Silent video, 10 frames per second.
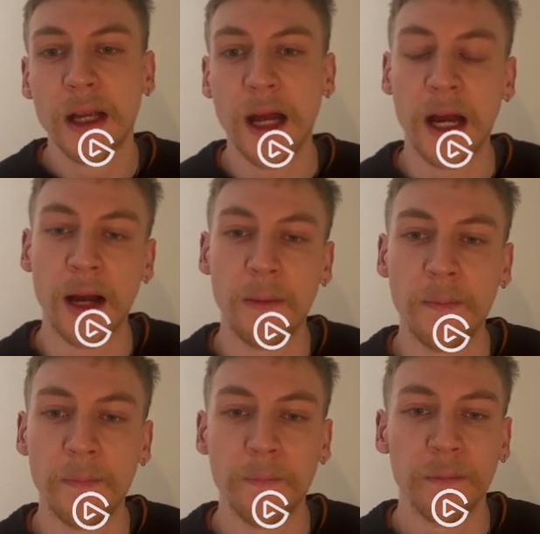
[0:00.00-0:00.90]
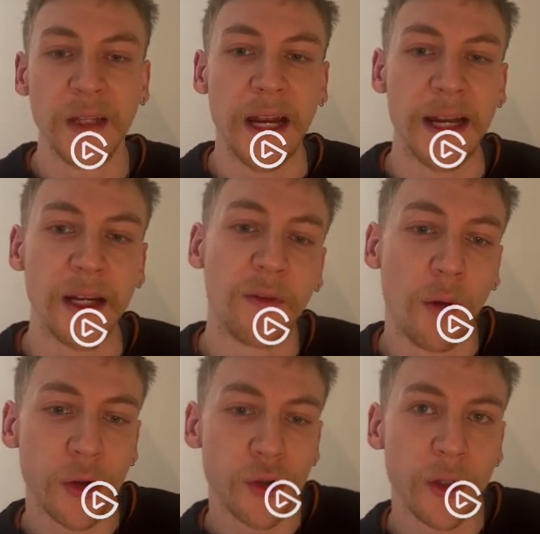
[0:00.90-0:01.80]
And
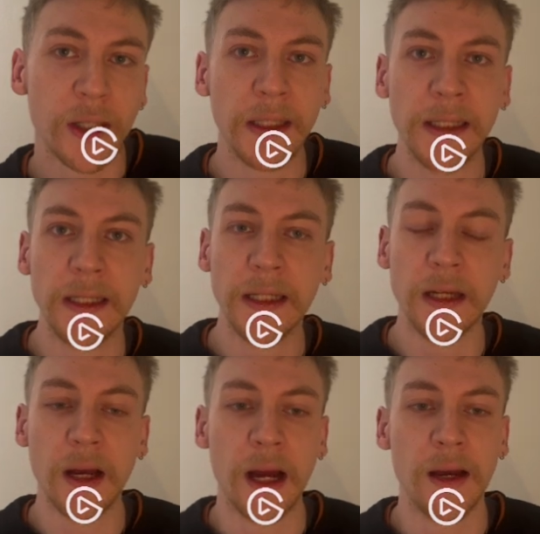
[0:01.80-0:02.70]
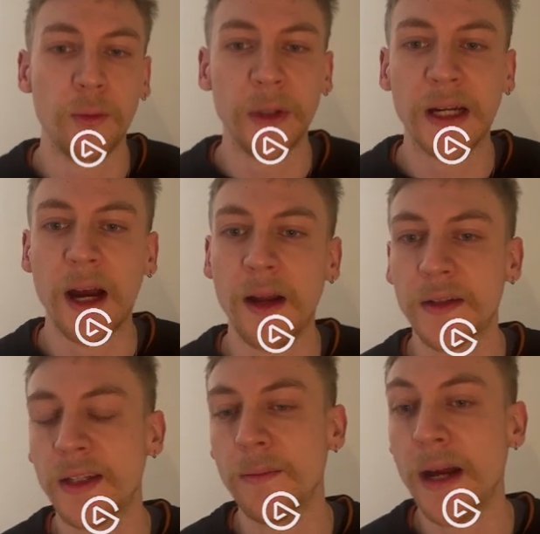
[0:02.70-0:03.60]
unfortunately, we can't
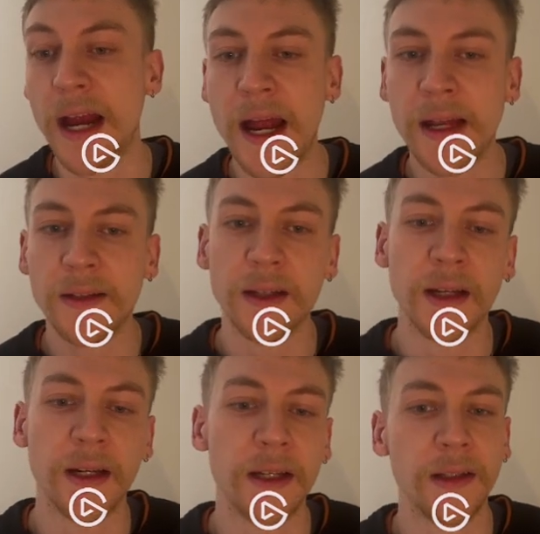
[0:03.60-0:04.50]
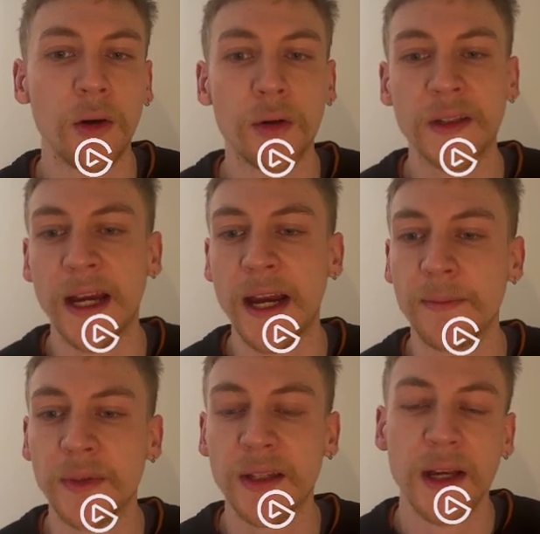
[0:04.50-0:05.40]
see my hand in those
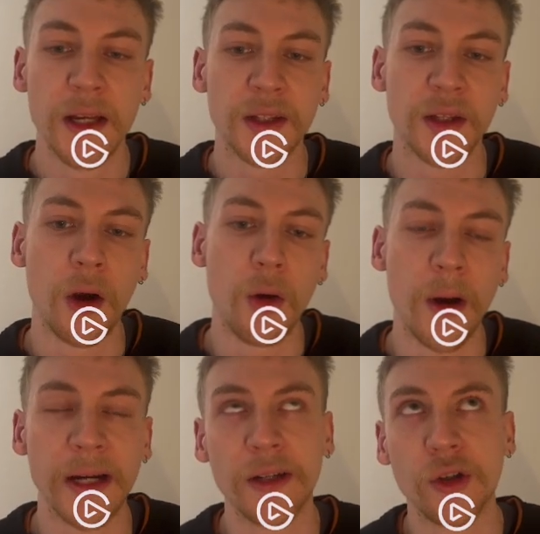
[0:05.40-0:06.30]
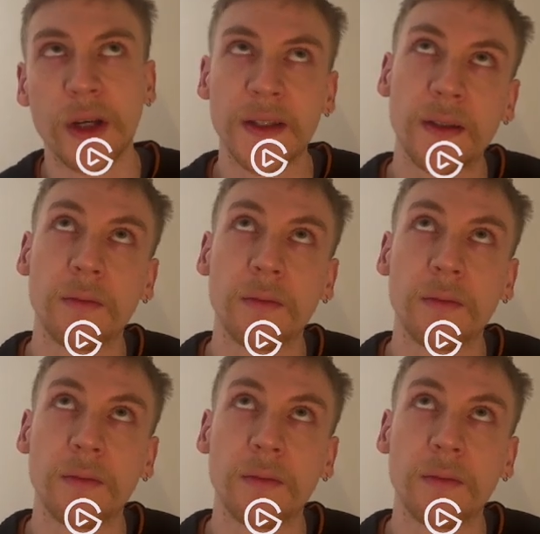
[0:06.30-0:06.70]
games, so I can just